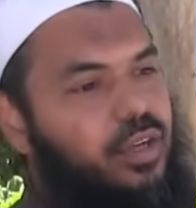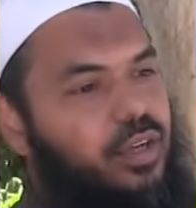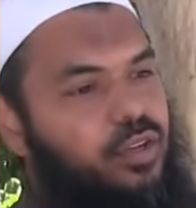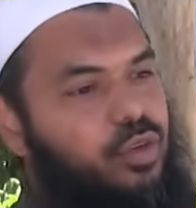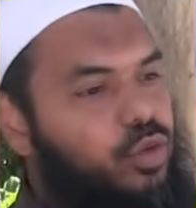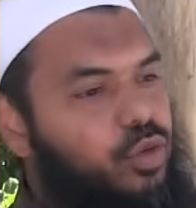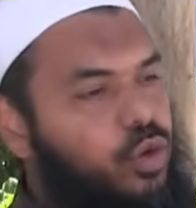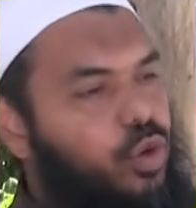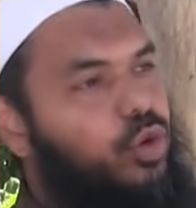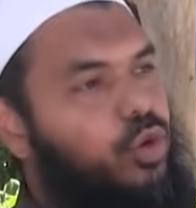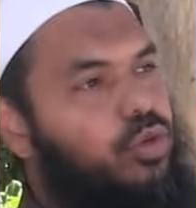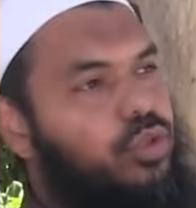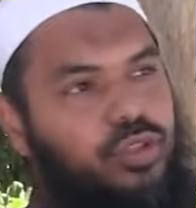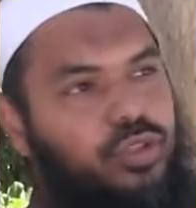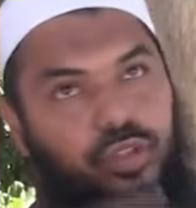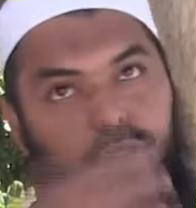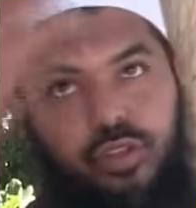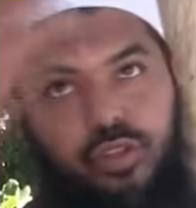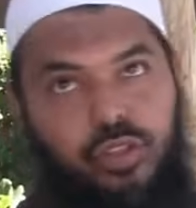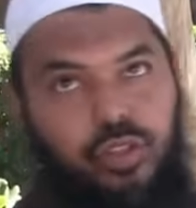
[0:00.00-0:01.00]
You go
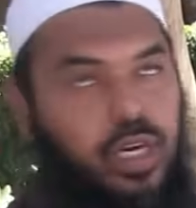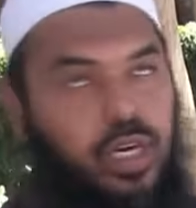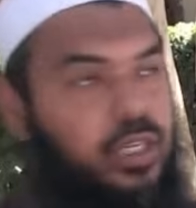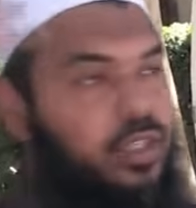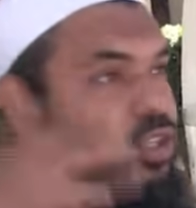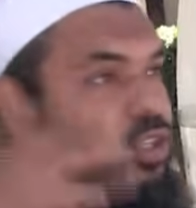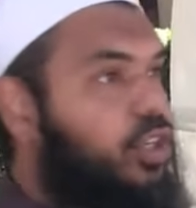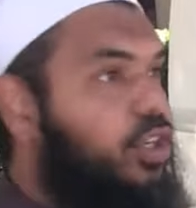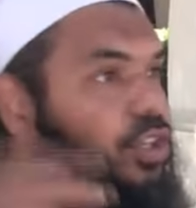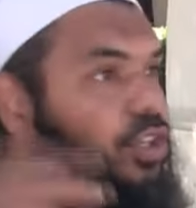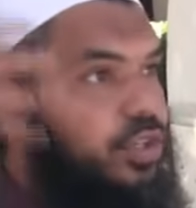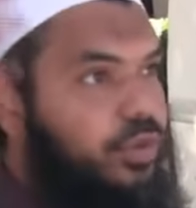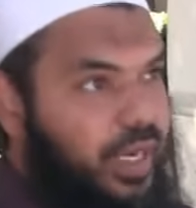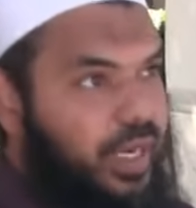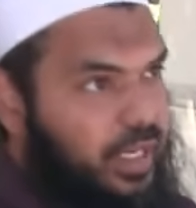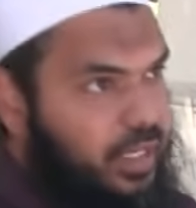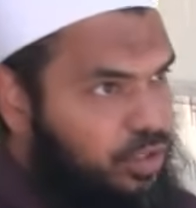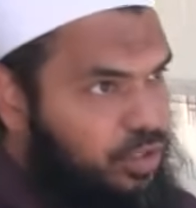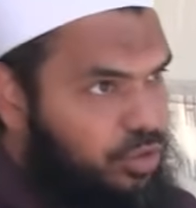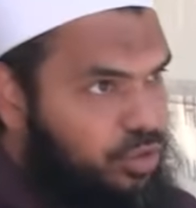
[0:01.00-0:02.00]
turn
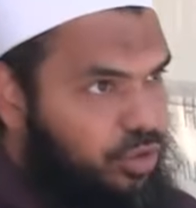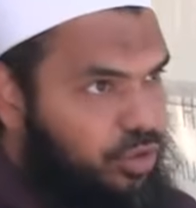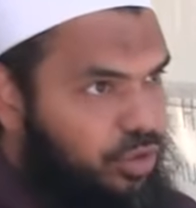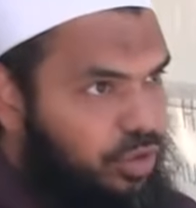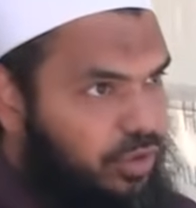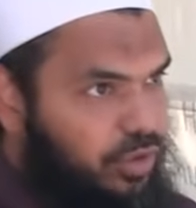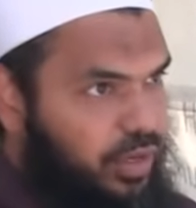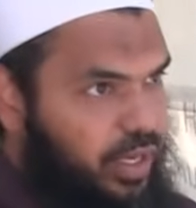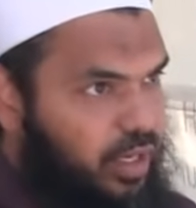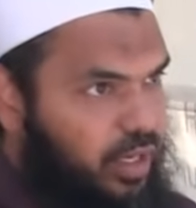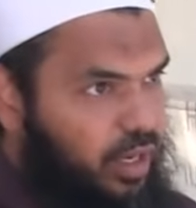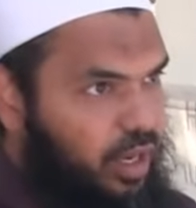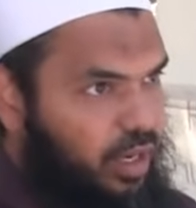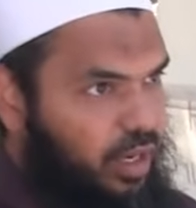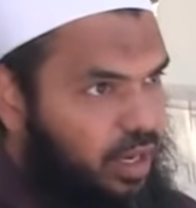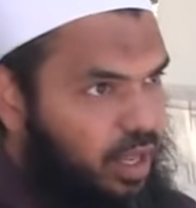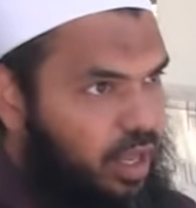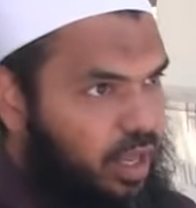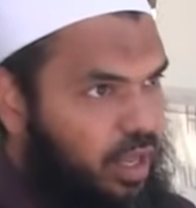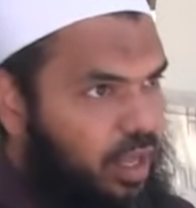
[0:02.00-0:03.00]
directly to your Creator,
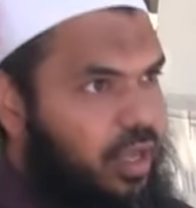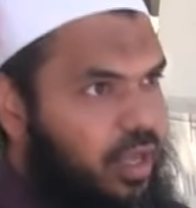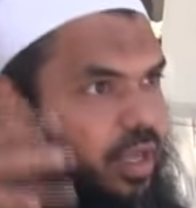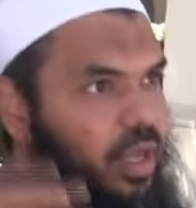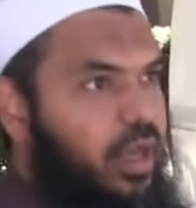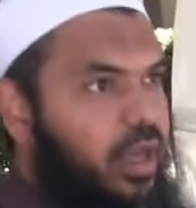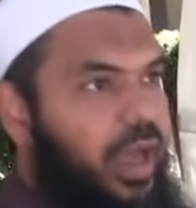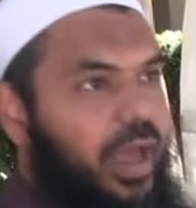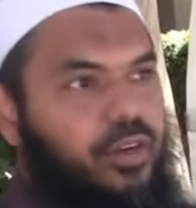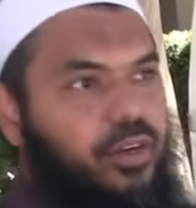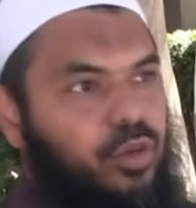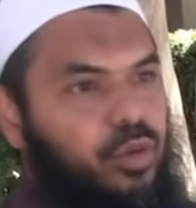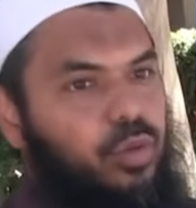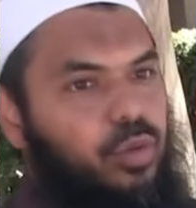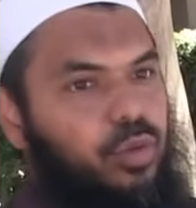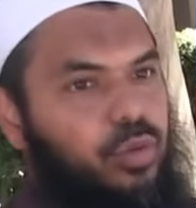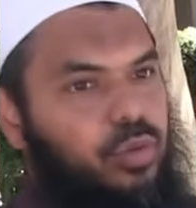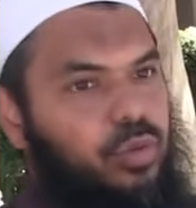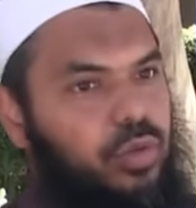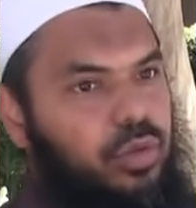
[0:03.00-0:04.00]
Allah, and
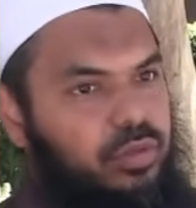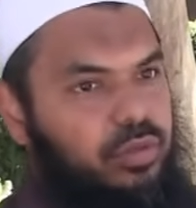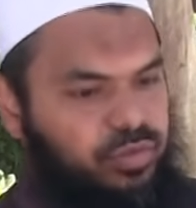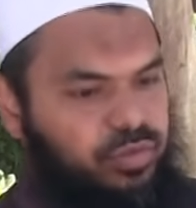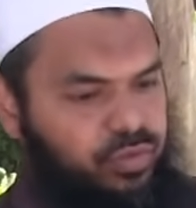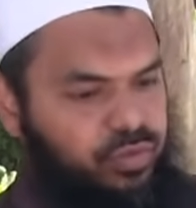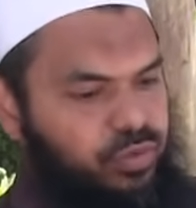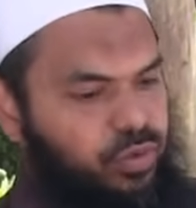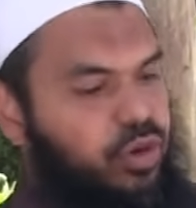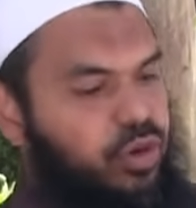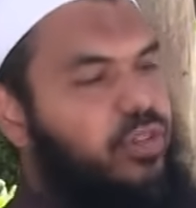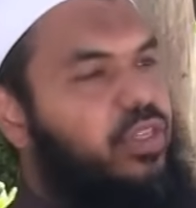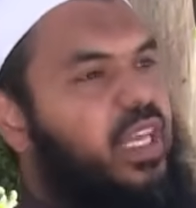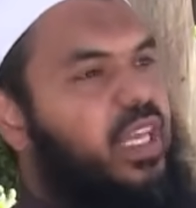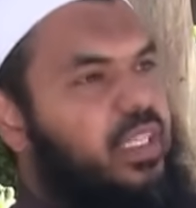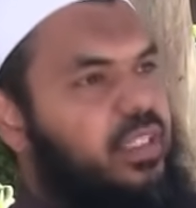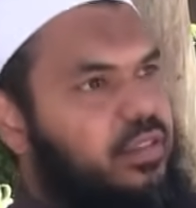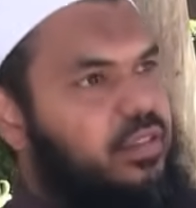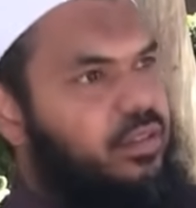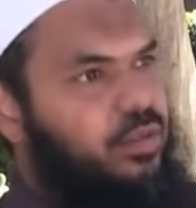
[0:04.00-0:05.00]
you four
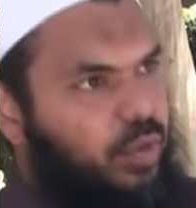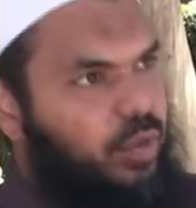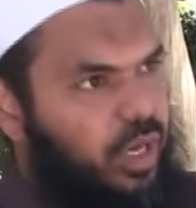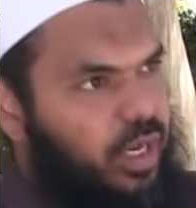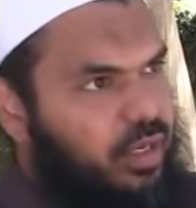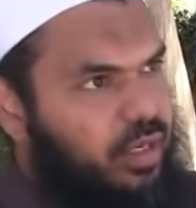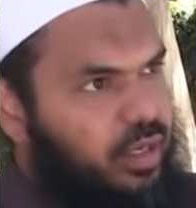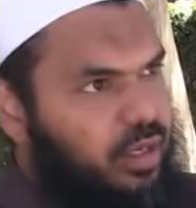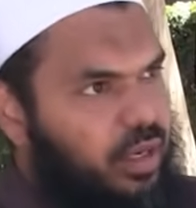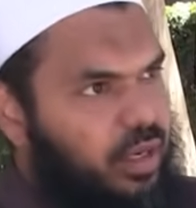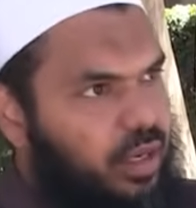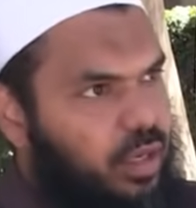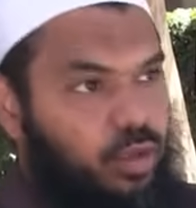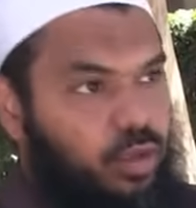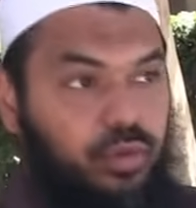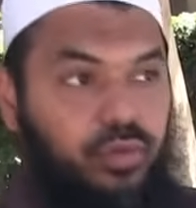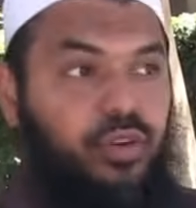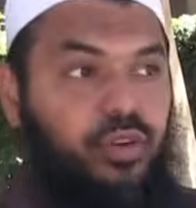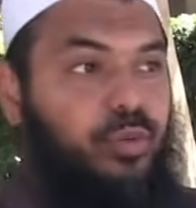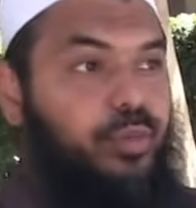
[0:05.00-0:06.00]
things. One,
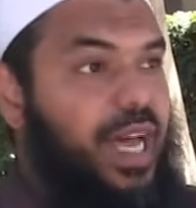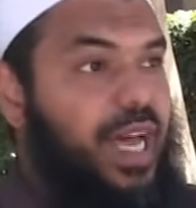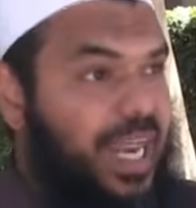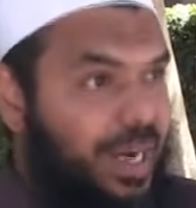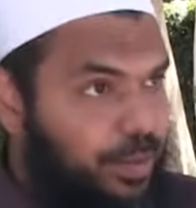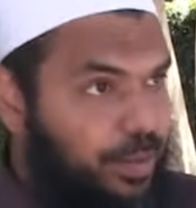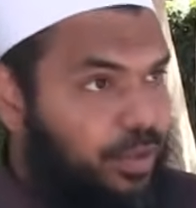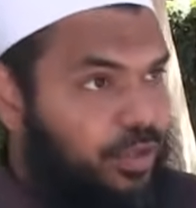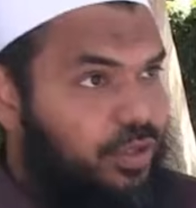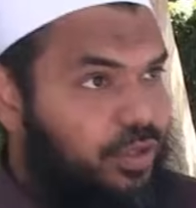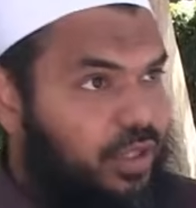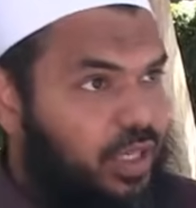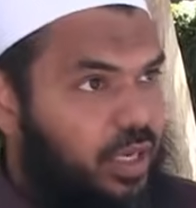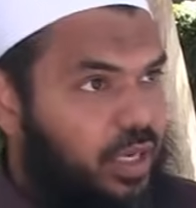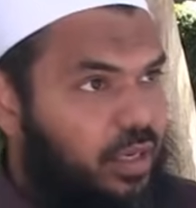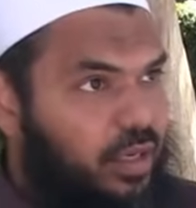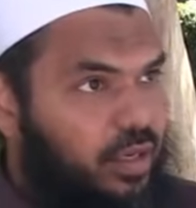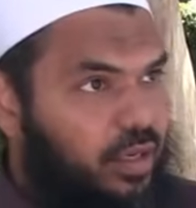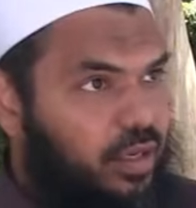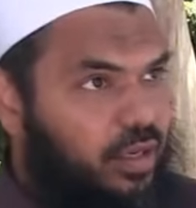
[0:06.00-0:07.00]
you feel bad about what you
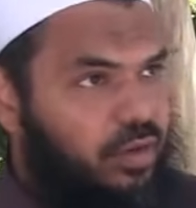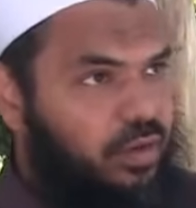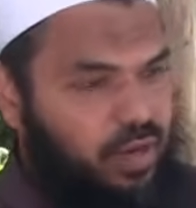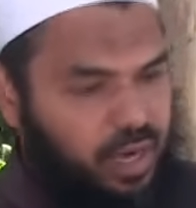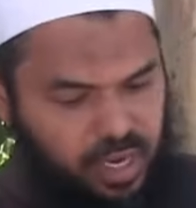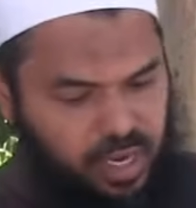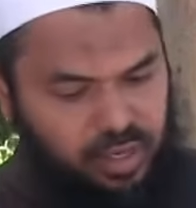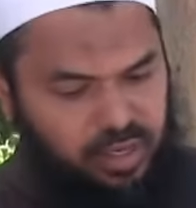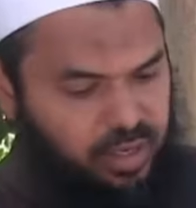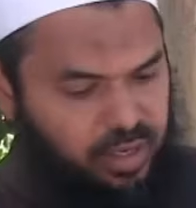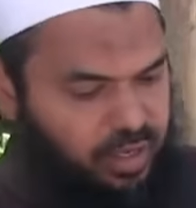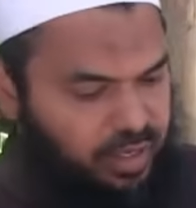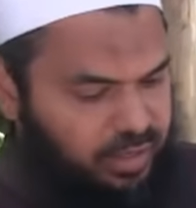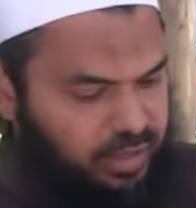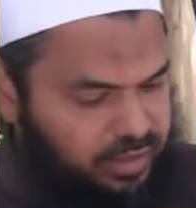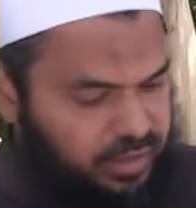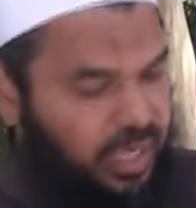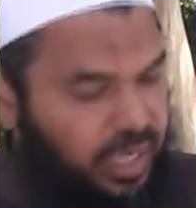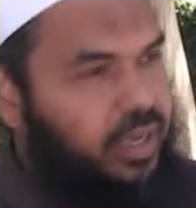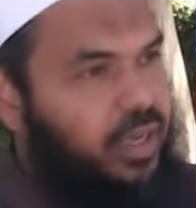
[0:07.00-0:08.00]
did, right?
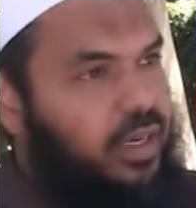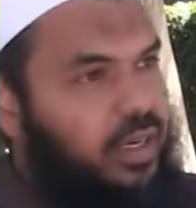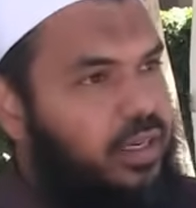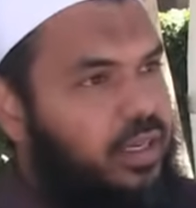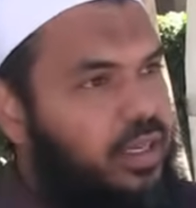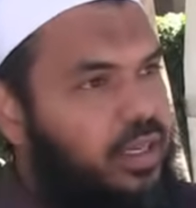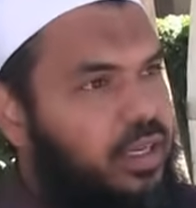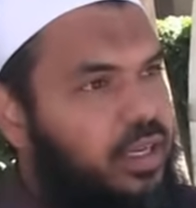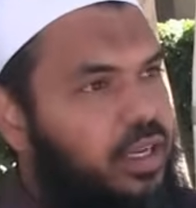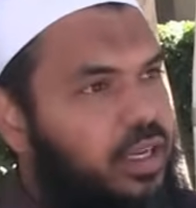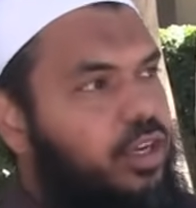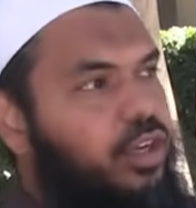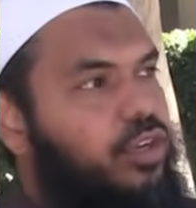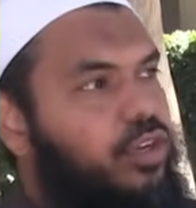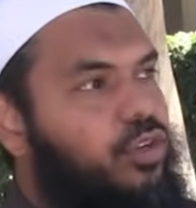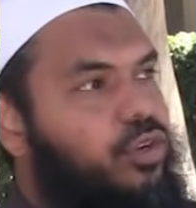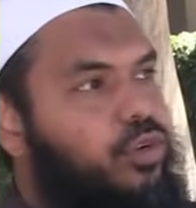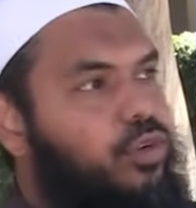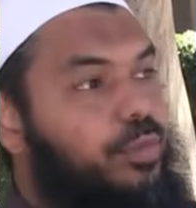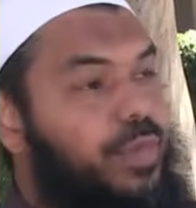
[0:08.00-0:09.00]
Secondly,
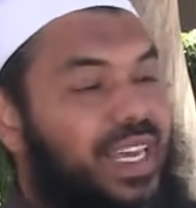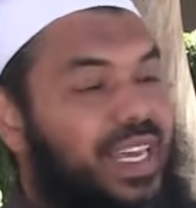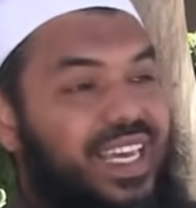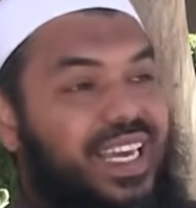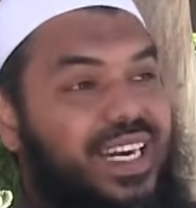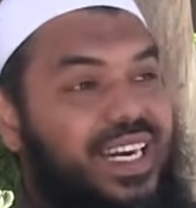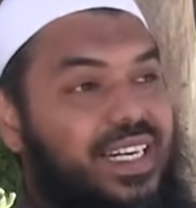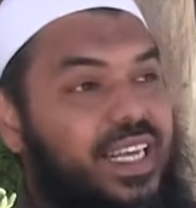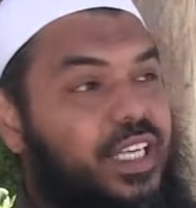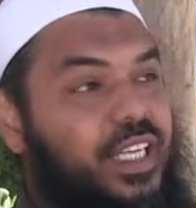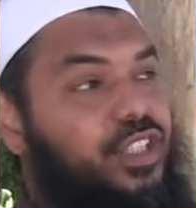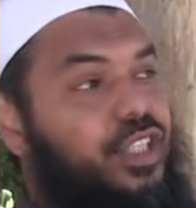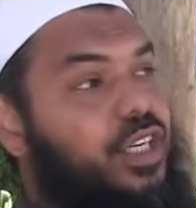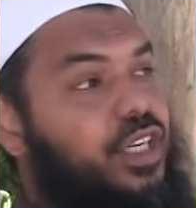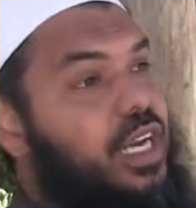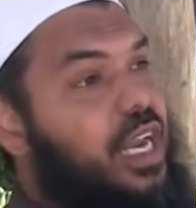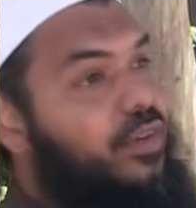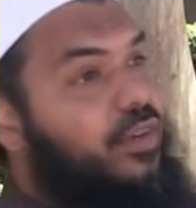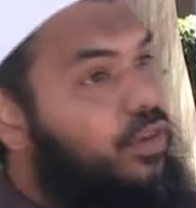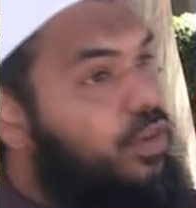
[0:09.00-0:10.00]
you make an
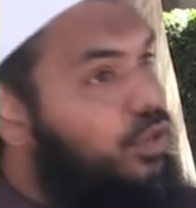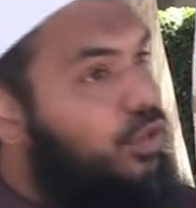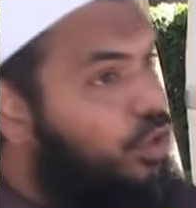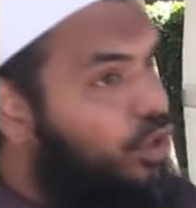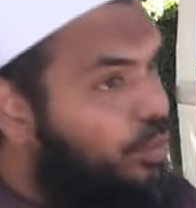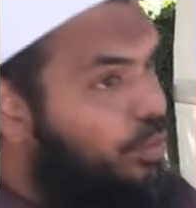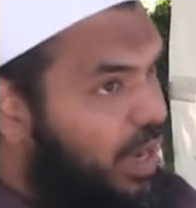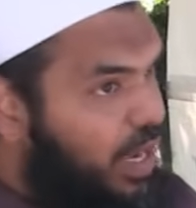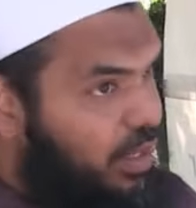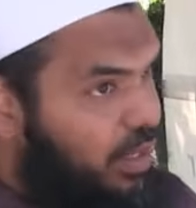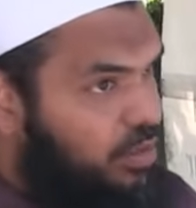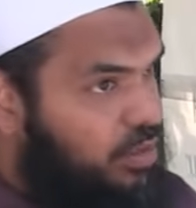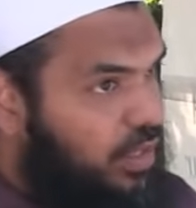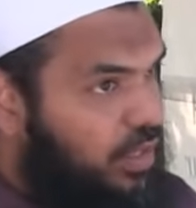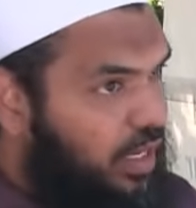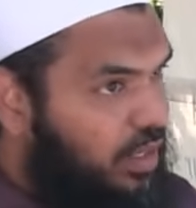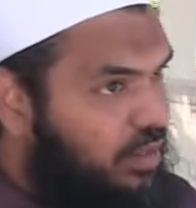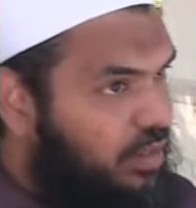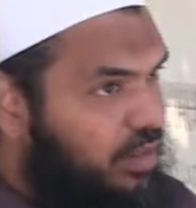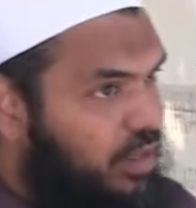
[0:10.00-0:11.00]
intention never to go back to
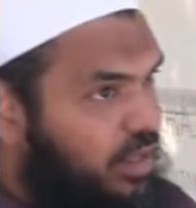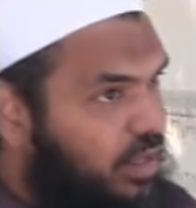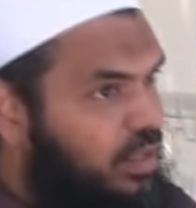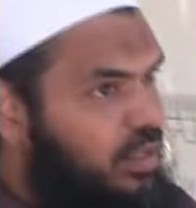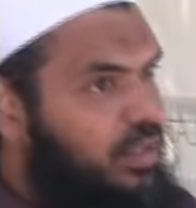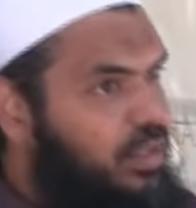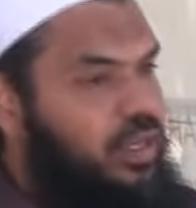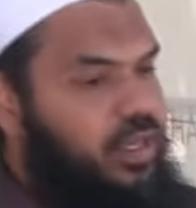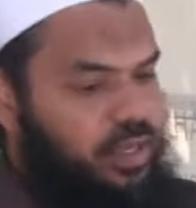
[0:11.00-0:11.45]
that sin.